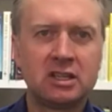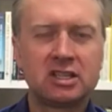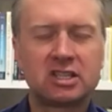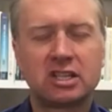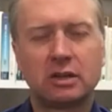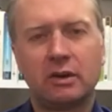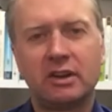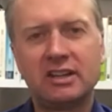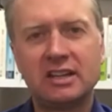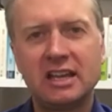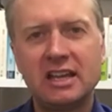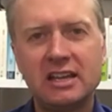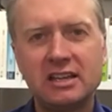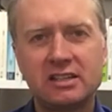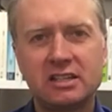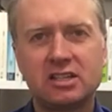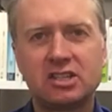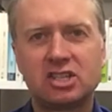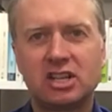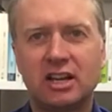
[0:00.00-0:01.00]
So I
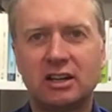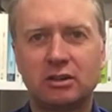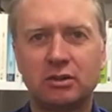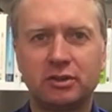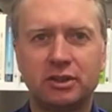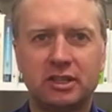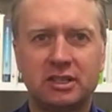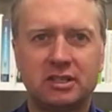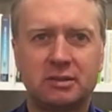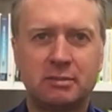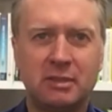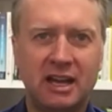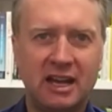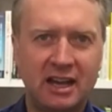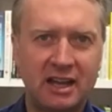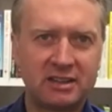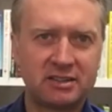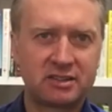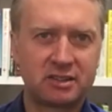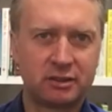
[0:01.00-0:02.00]
need to juggle the
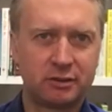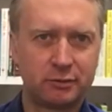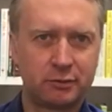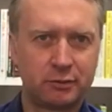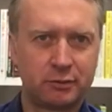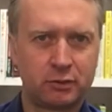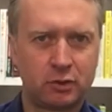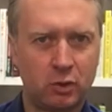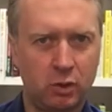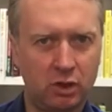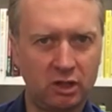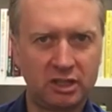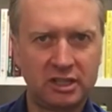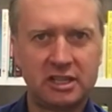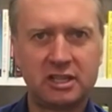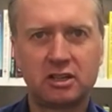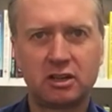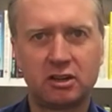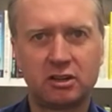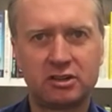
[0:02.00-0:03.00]
demands of
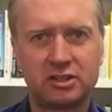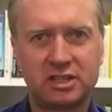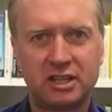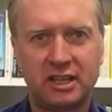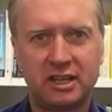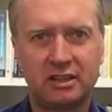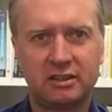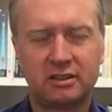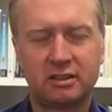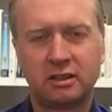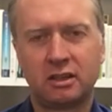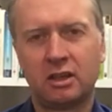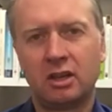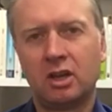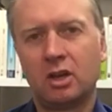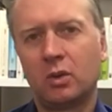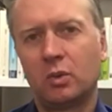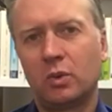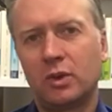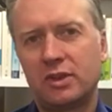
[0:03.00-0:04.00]
quality content
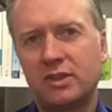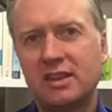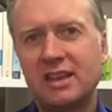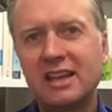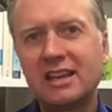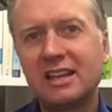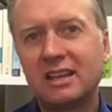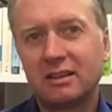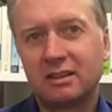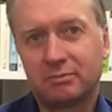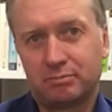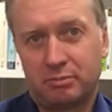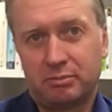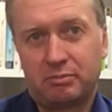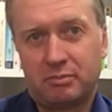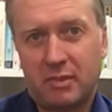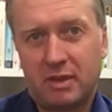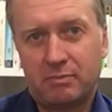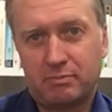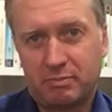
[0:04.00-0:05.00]
with needing
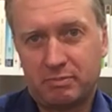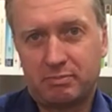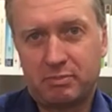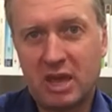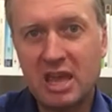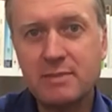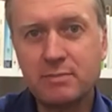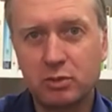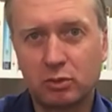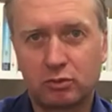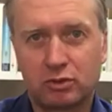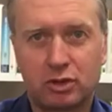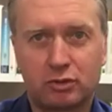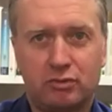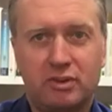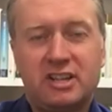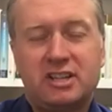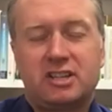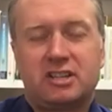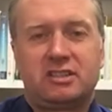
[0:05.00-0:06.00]
people to
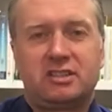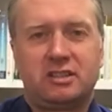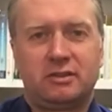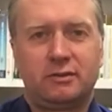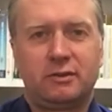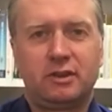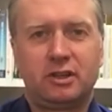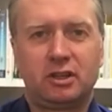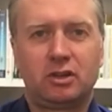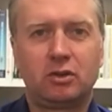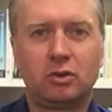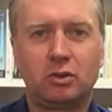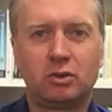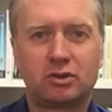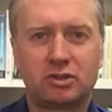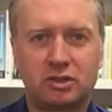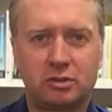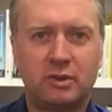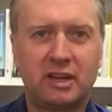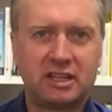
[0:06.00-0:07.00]
register for the
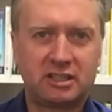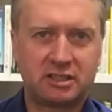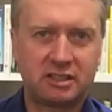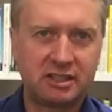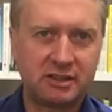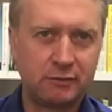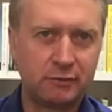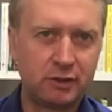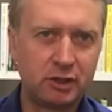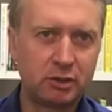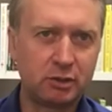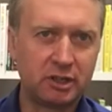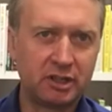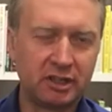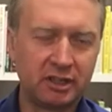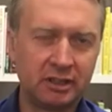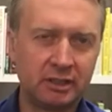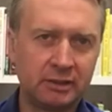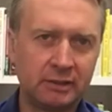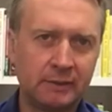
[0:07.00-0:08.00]
course to actually view it.
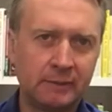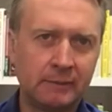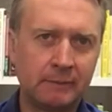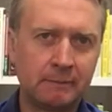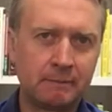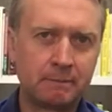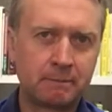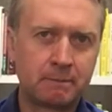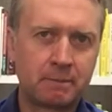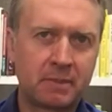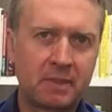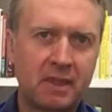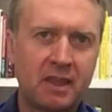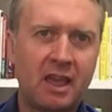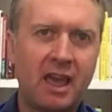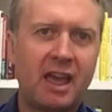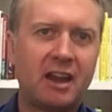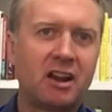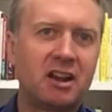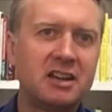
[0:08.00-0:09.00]

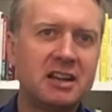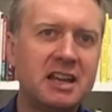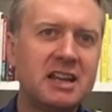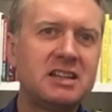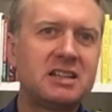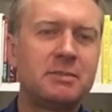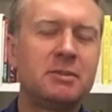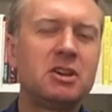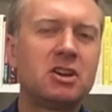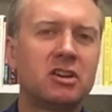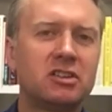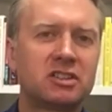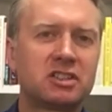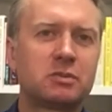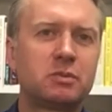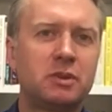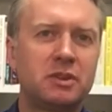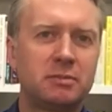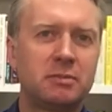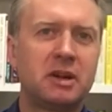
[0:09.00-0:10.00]
And I need to be
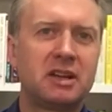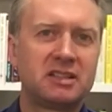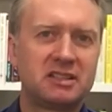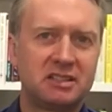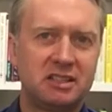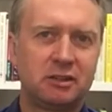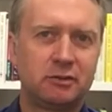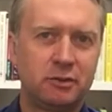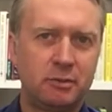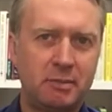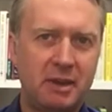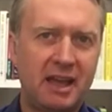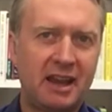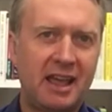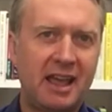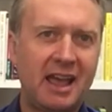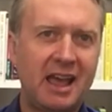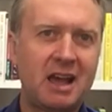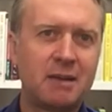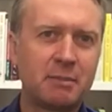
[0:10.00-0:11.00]
honest with myself about
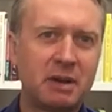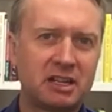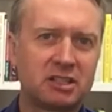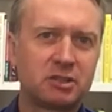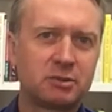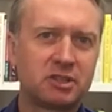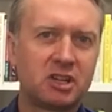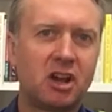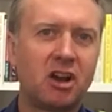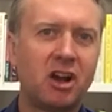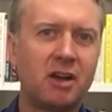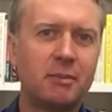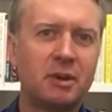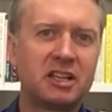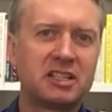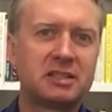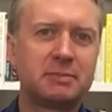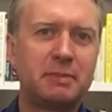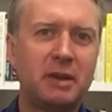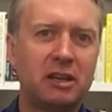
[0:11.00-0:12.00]
how much time
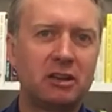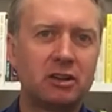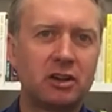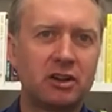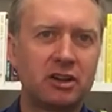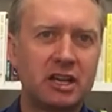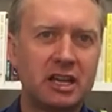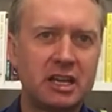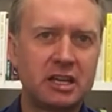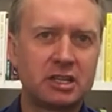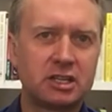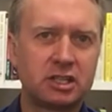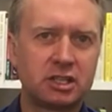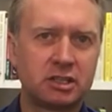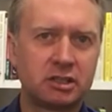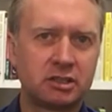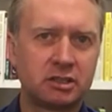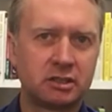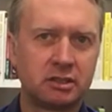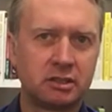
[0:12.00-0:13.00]
I spend on each.